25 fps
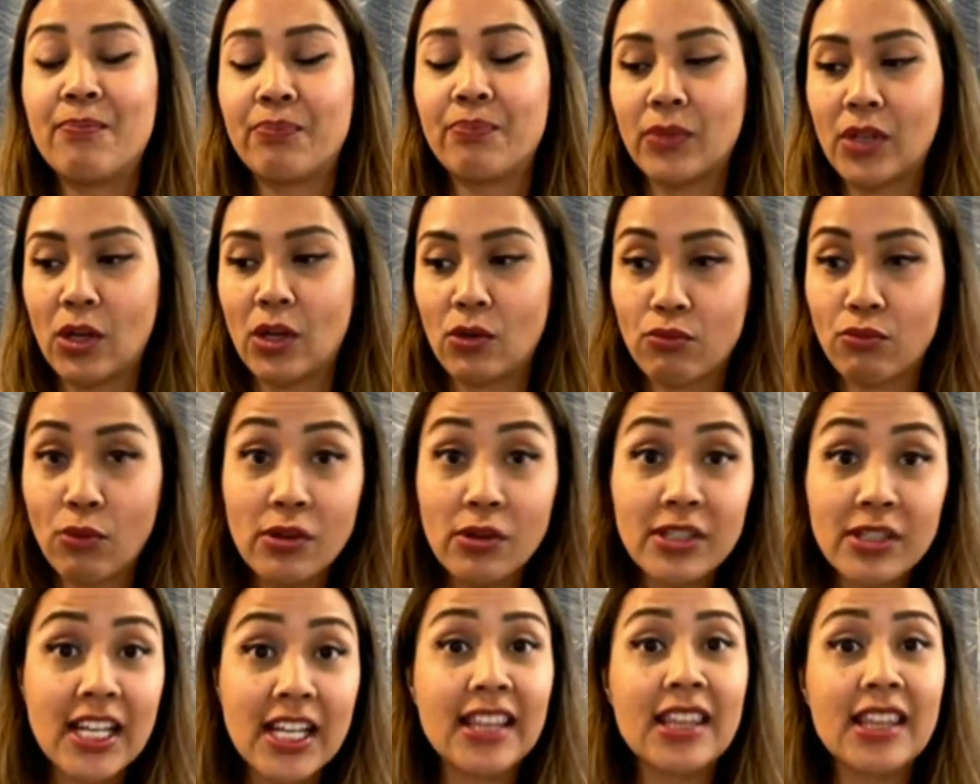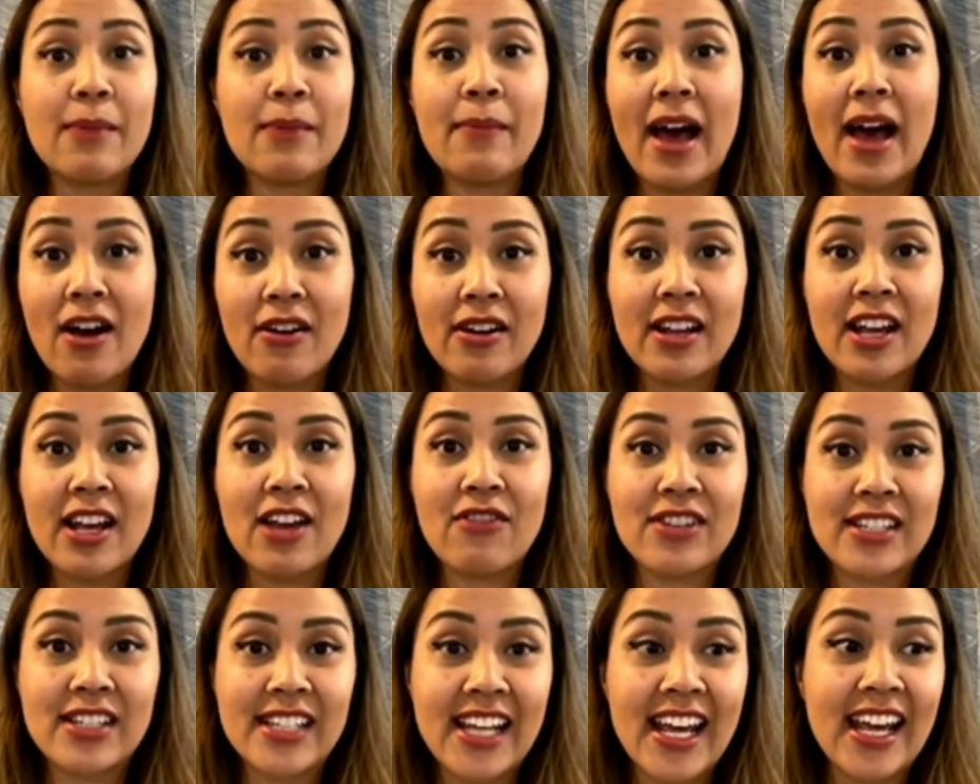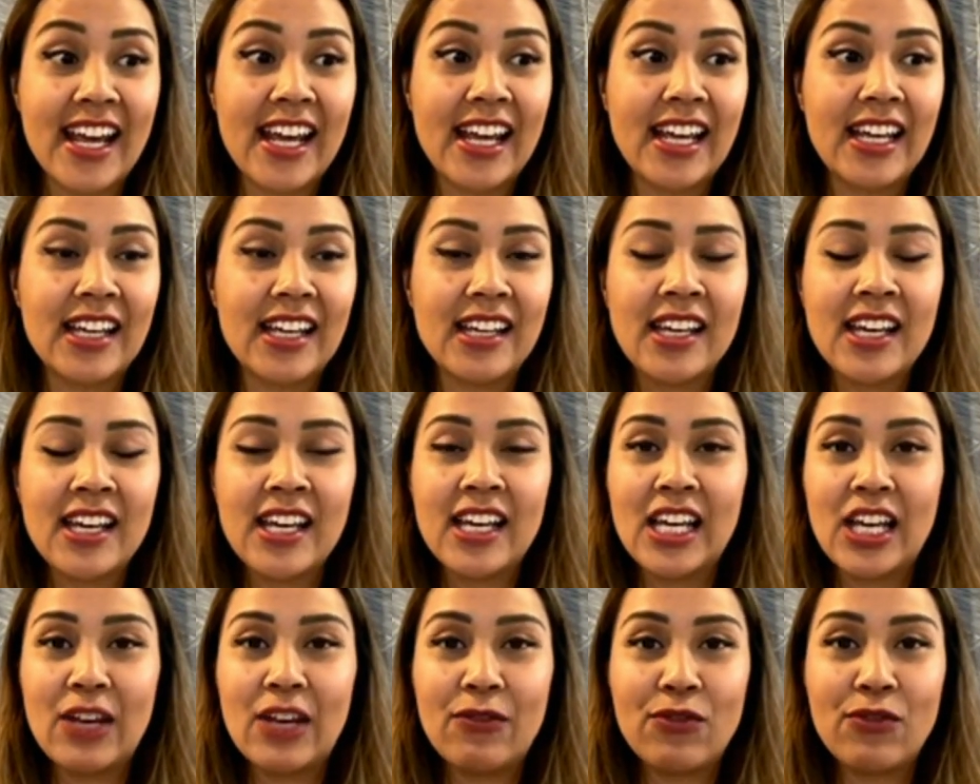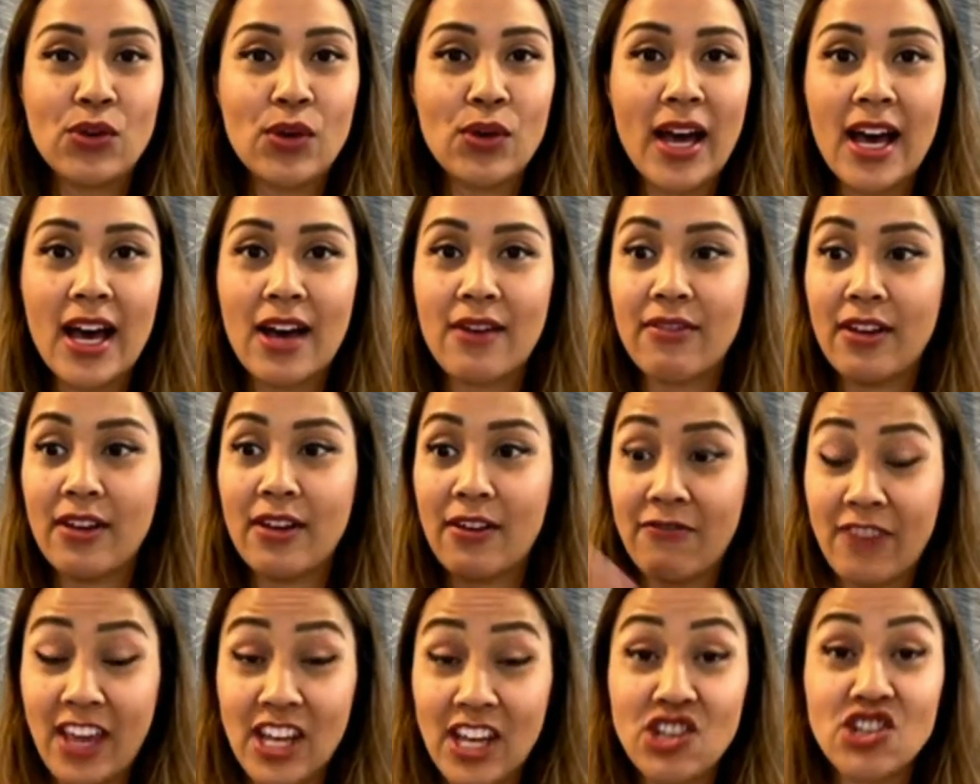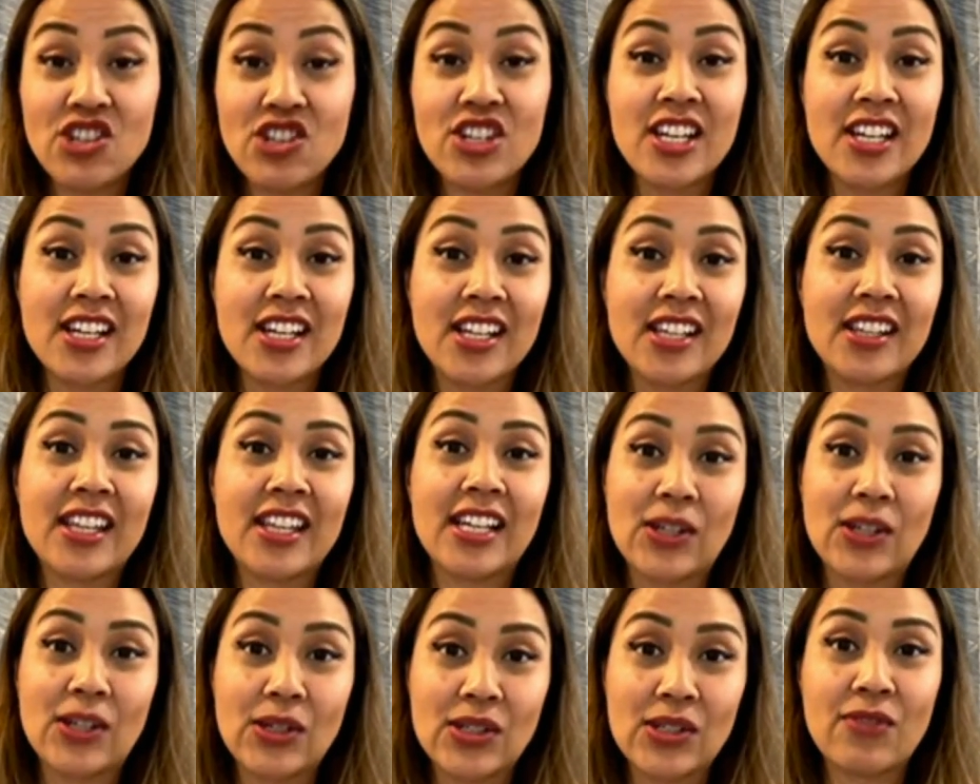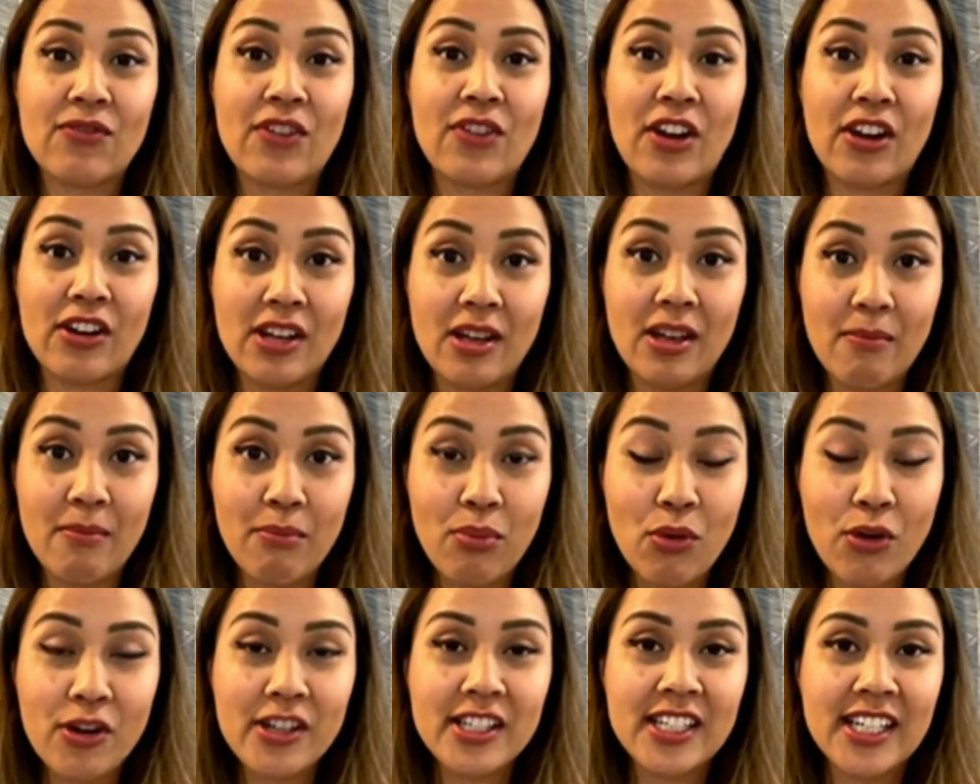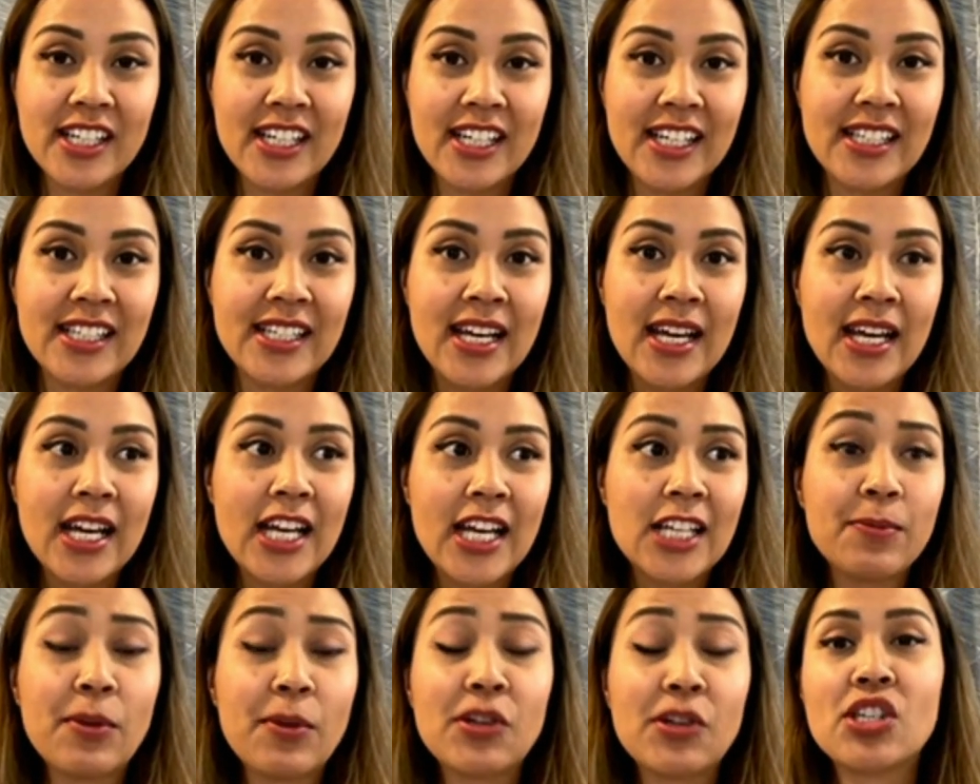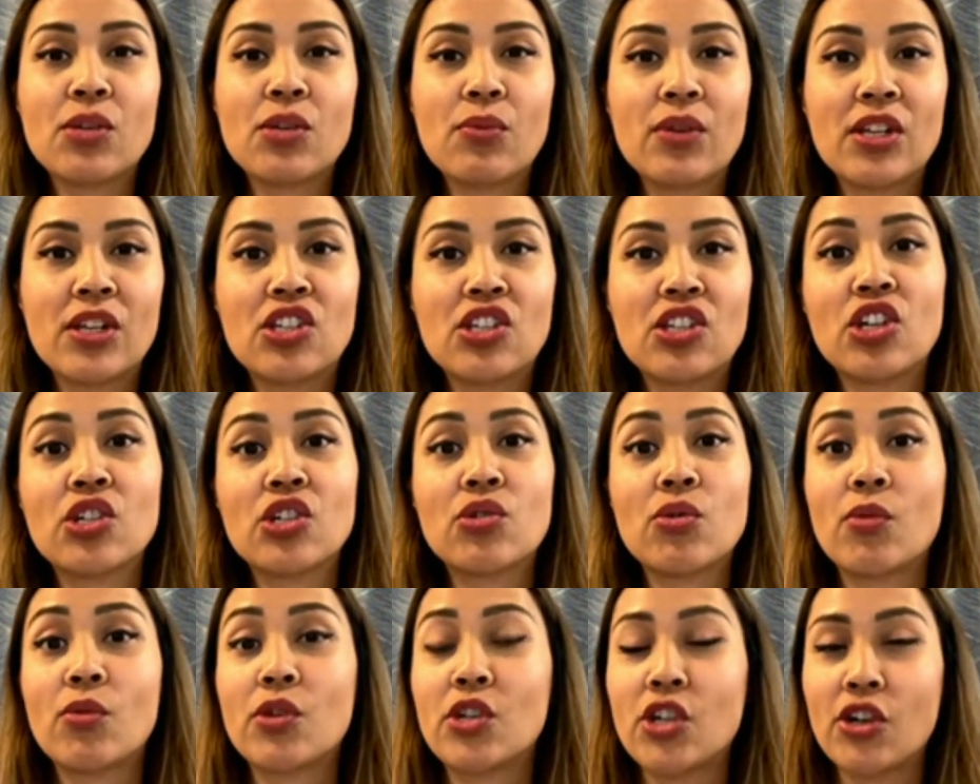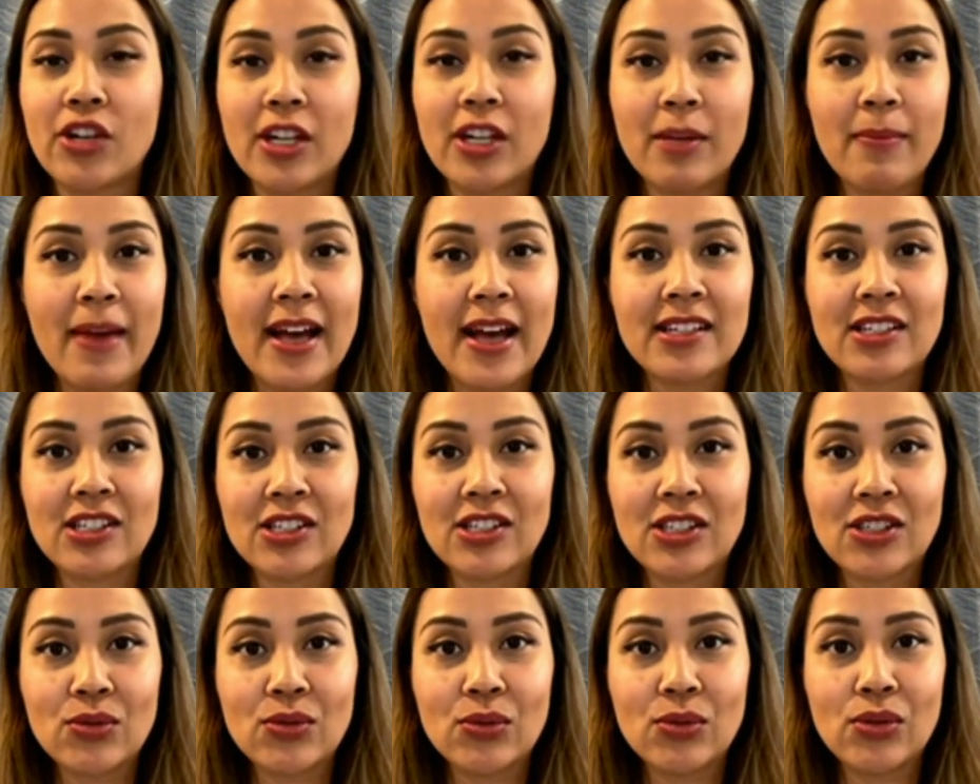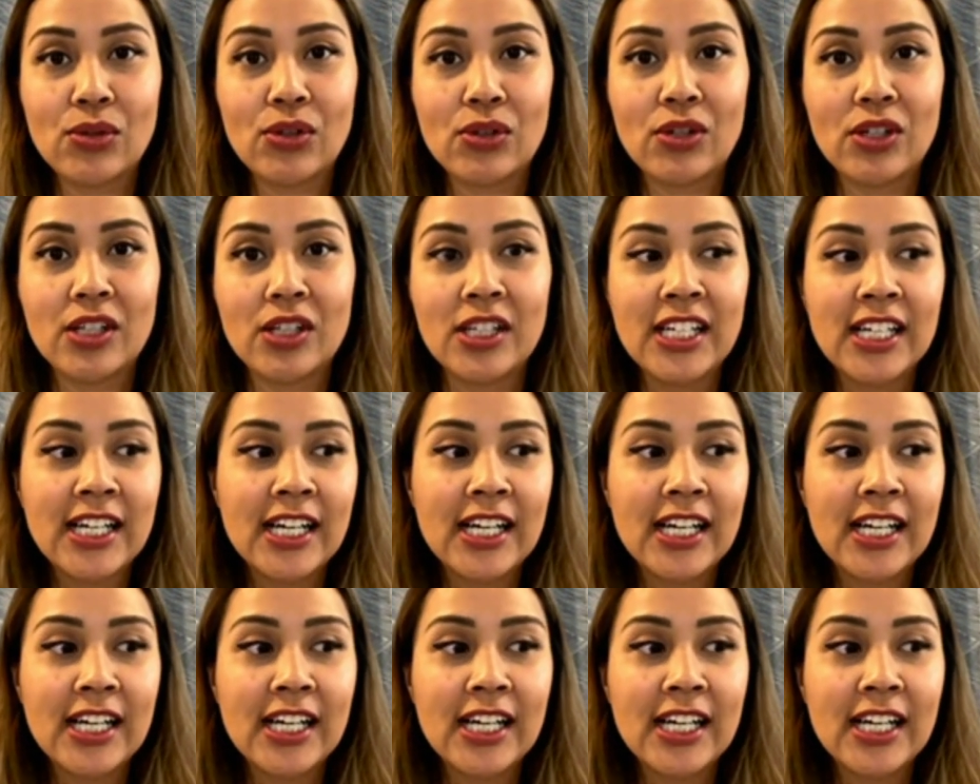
rotate them out every day. If you have a face shield, that's also very important, especially with children returning back to school.